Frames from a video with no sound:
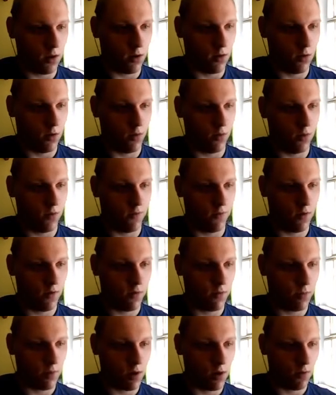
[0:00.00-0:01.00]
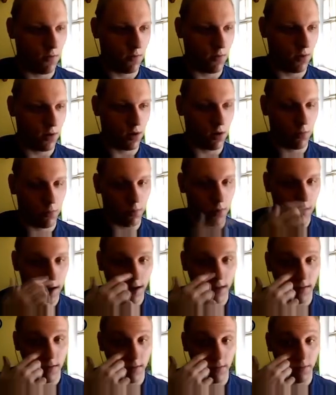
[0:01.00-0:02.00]
to do the first part of another
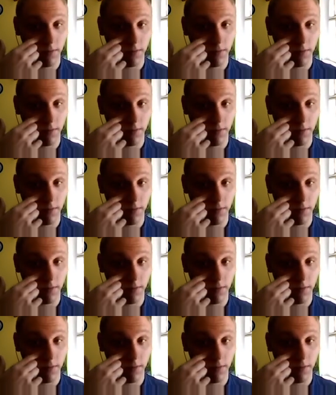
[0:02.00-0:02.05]
bracket.